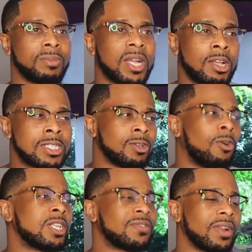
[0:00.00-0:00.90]
but I
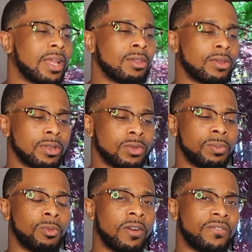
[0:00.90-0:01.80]
always feel like you could do
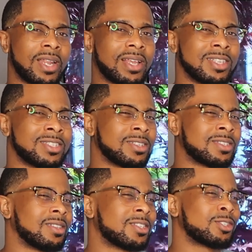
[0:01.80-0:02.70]
more for like this.
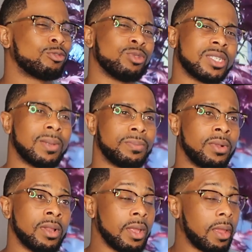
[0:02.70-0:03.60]
This looks too
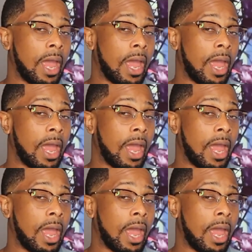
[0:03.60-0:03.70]
simple.